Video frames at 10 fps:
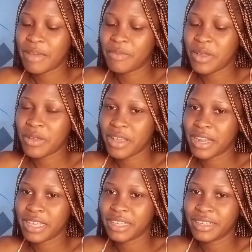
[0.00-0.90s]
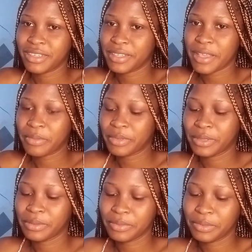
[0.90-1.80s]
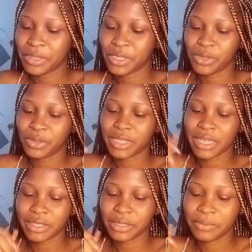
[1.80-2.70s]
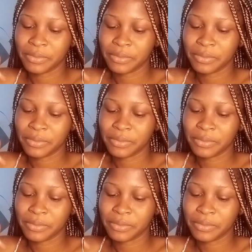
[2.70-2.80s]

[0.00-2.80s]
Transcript: I'm not gonna eat these yams. She knows that.